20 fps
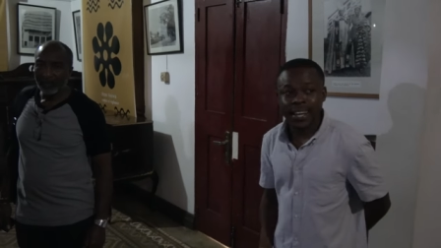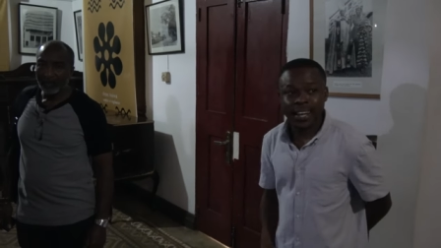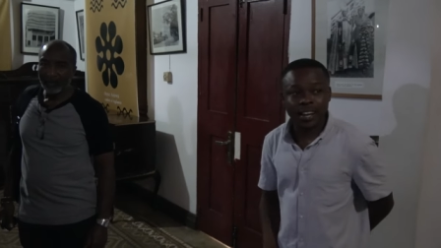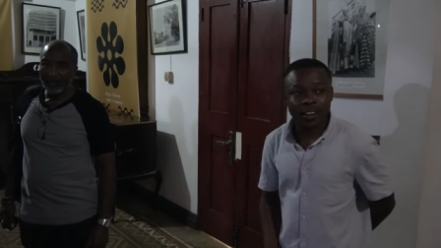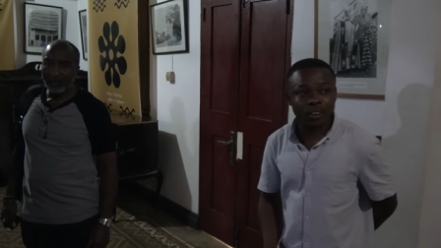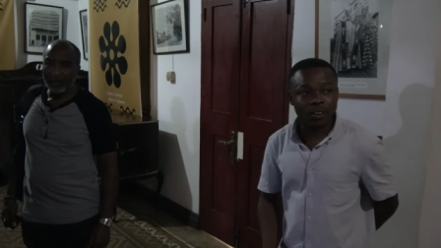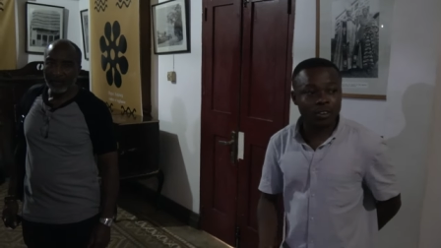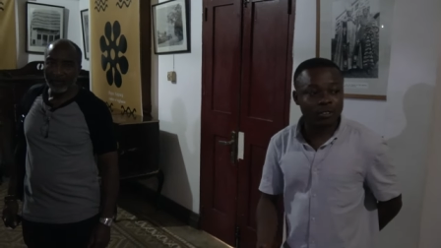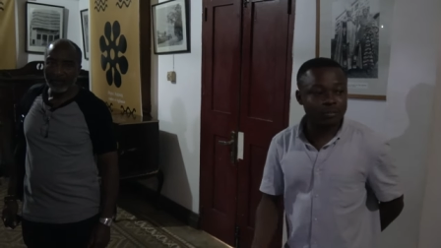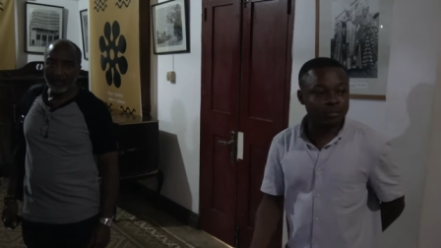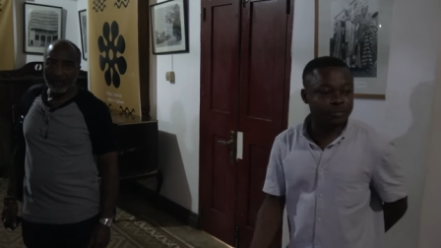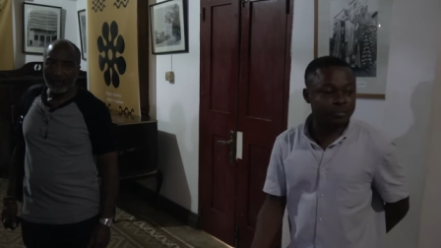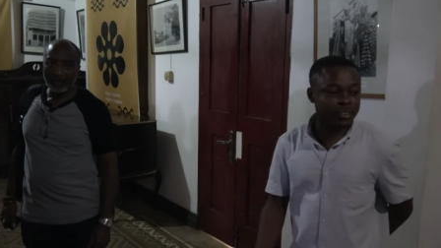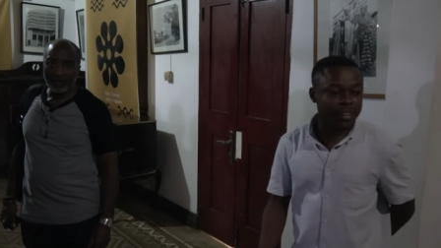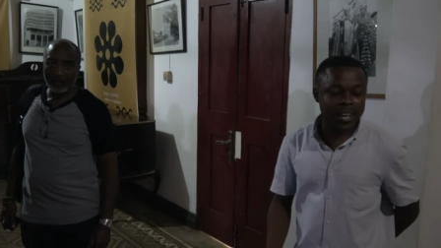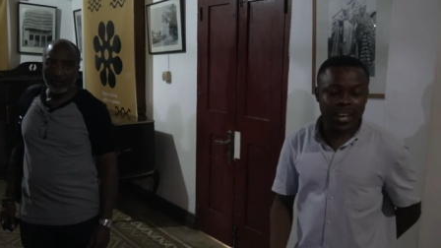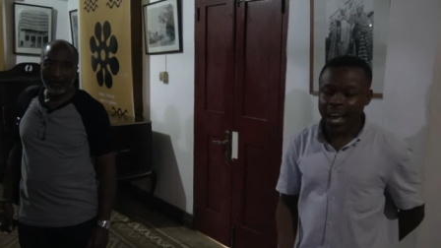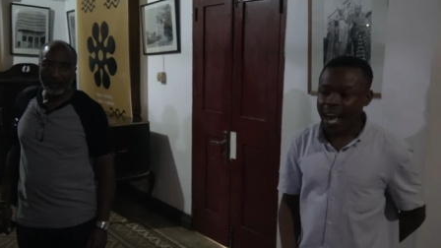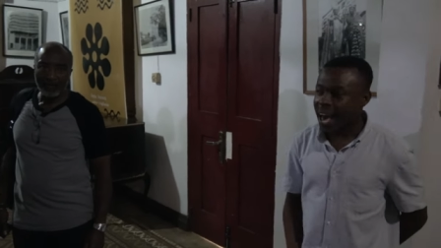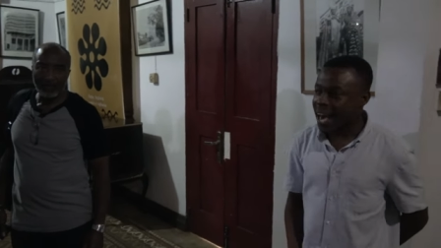the
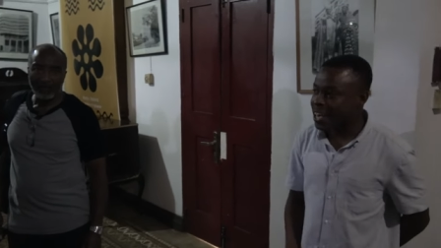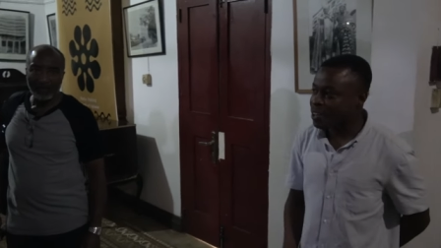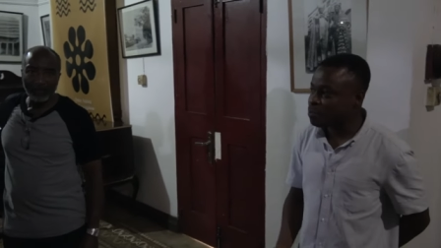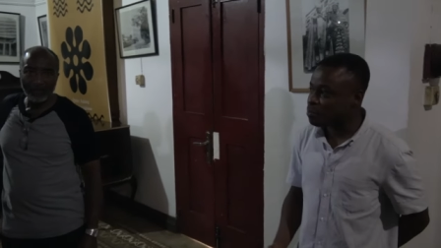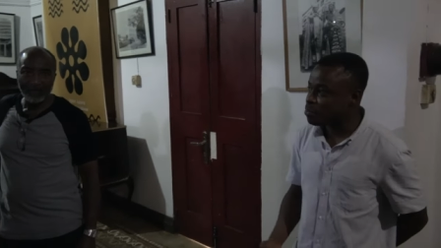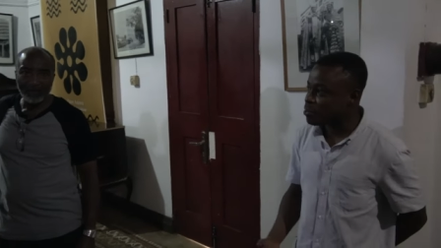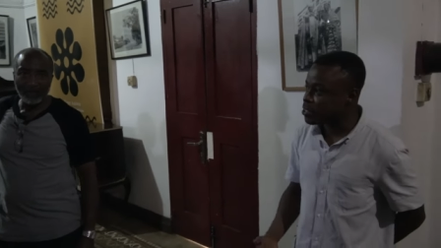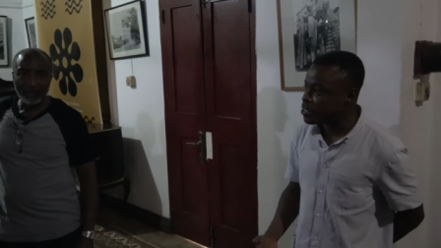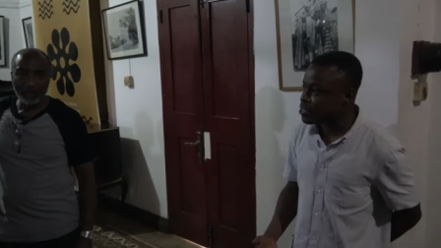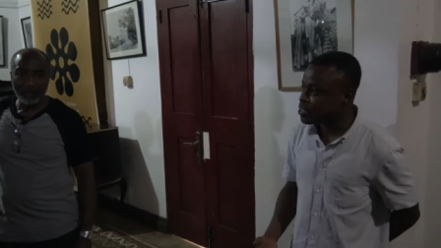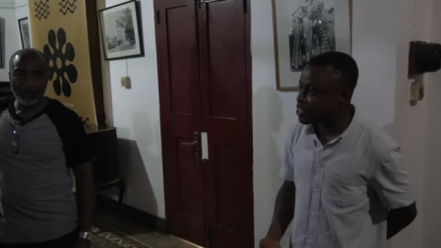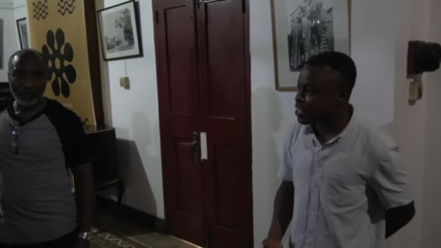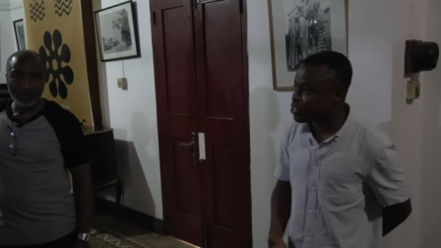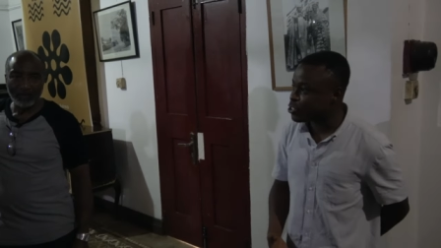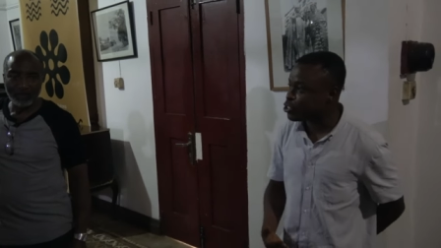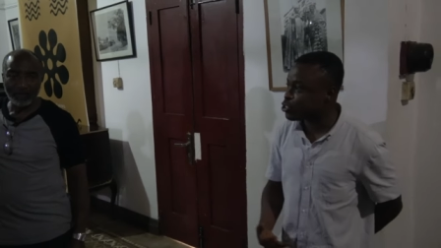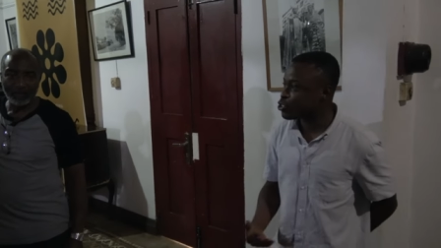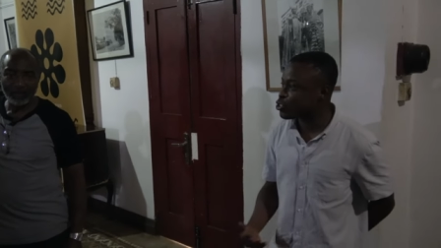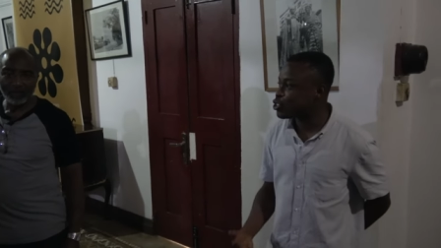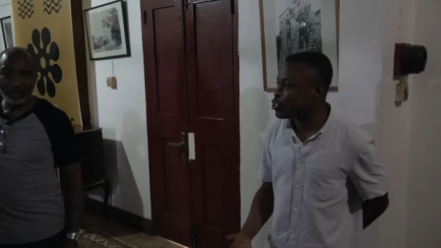non-V I Ps, the
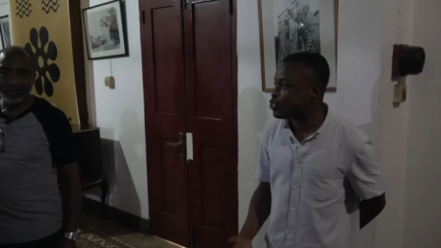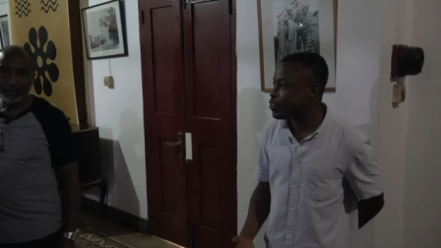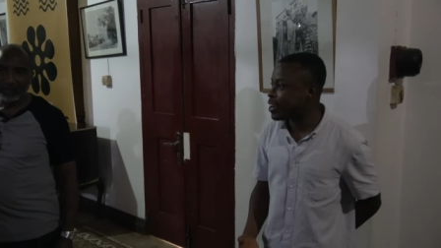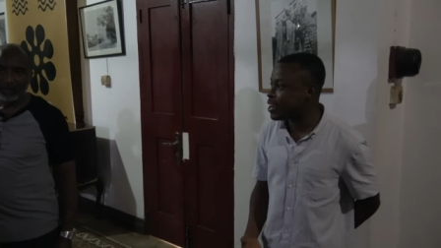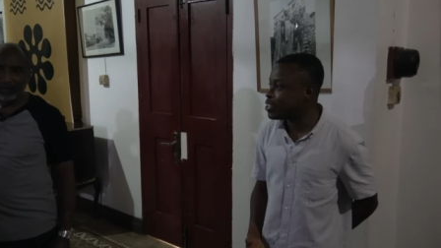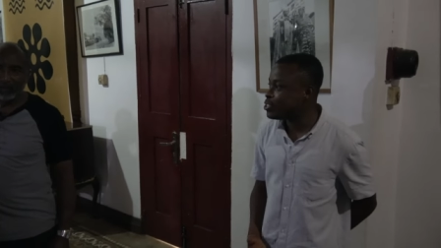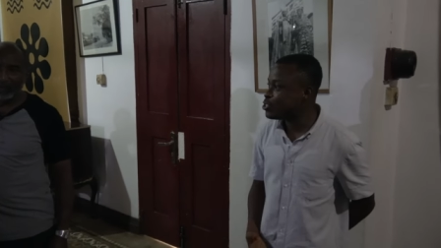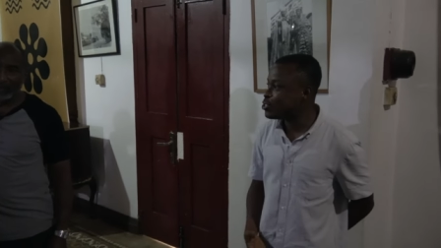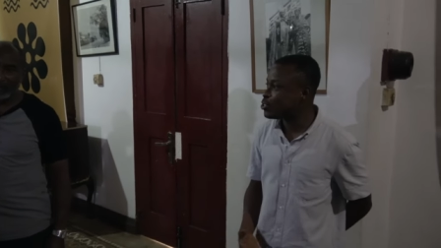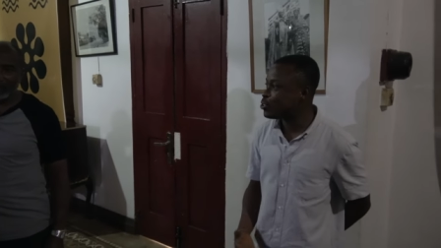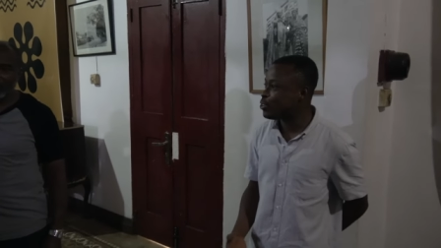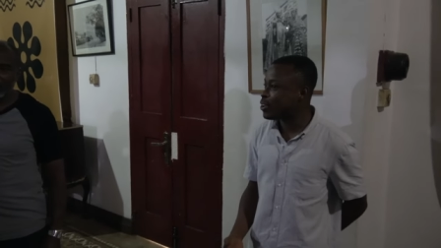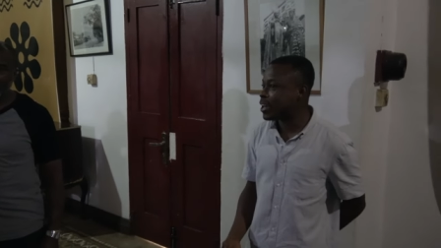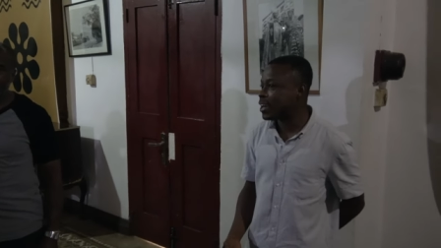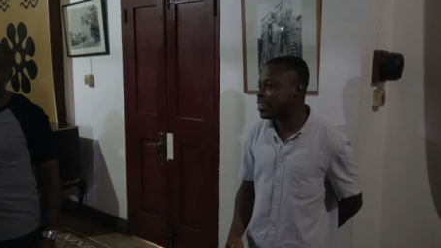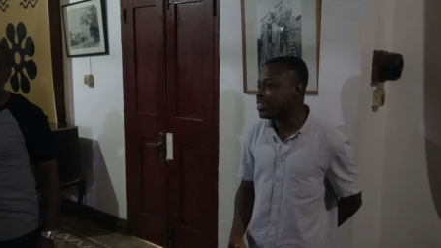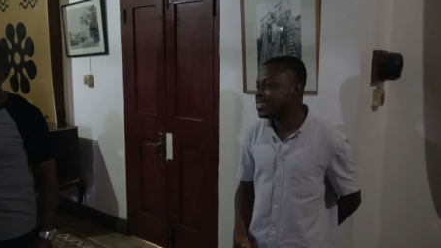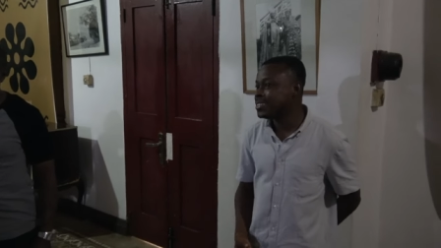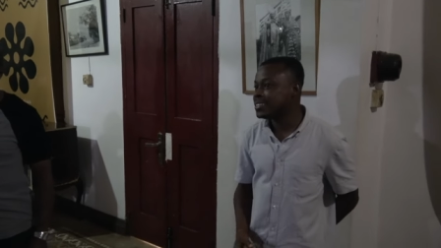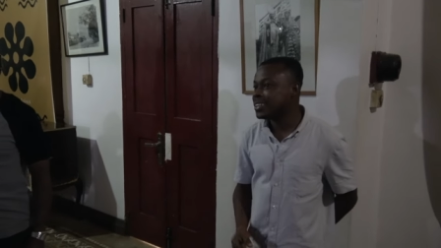children,
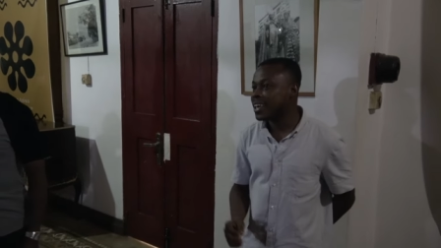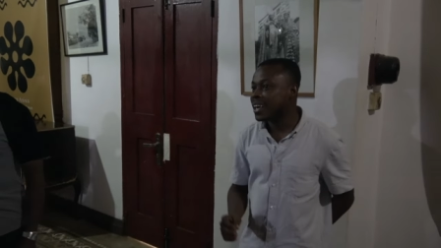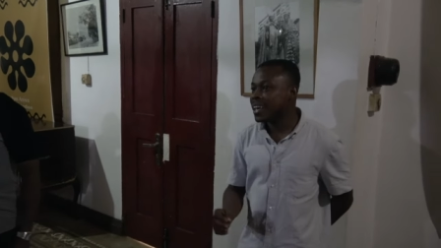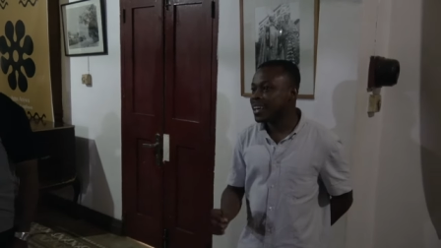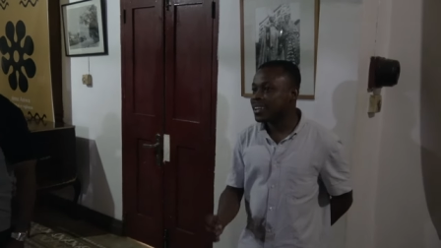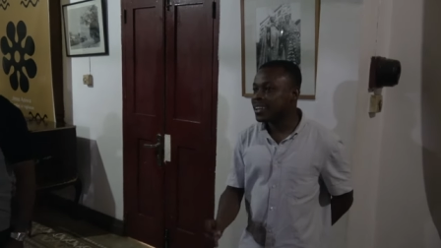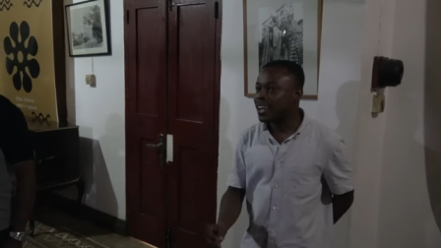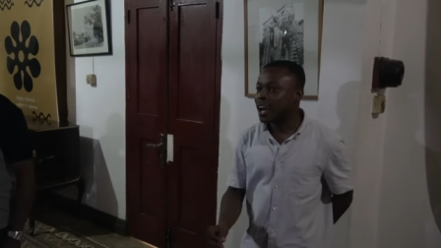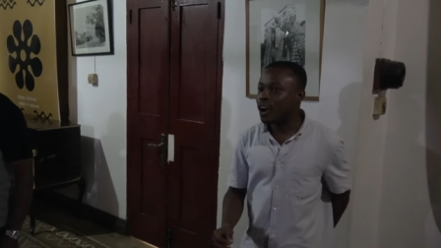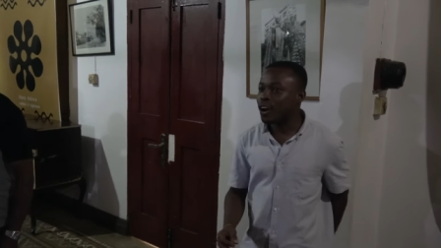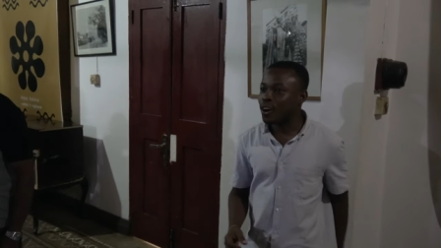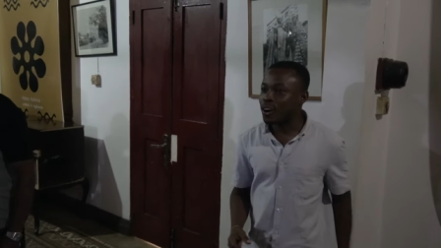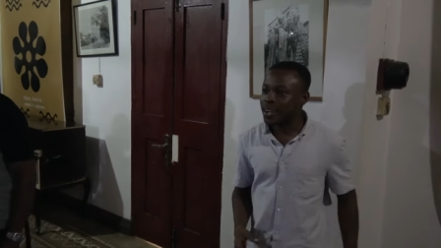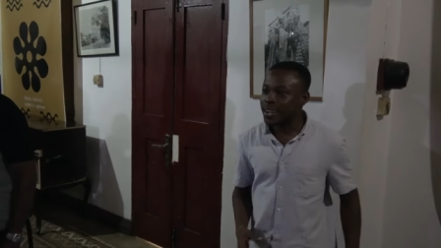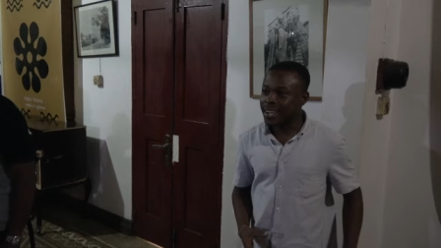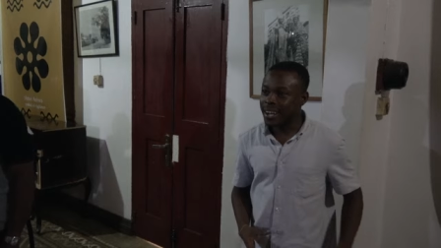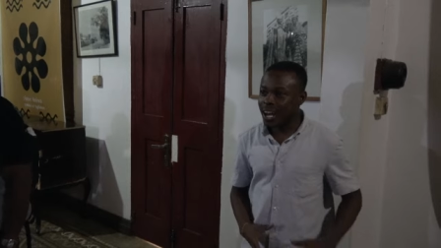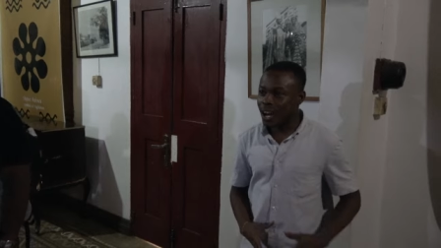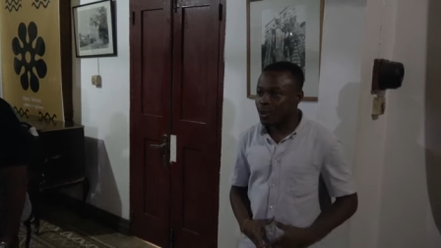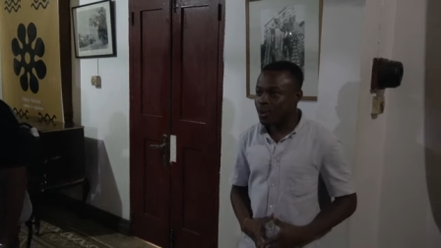students, the
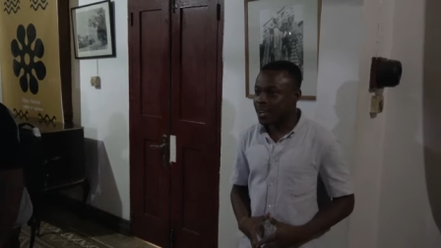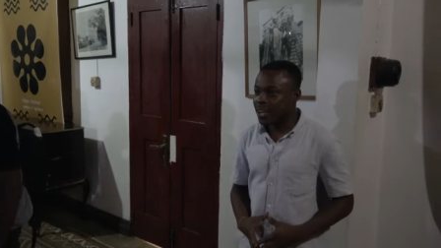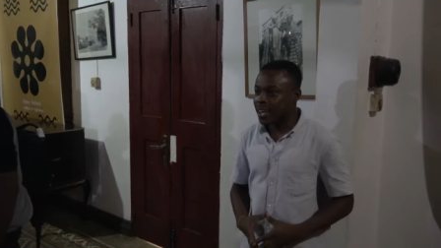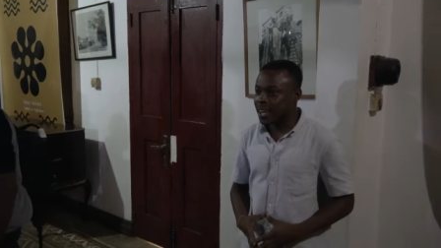ordinary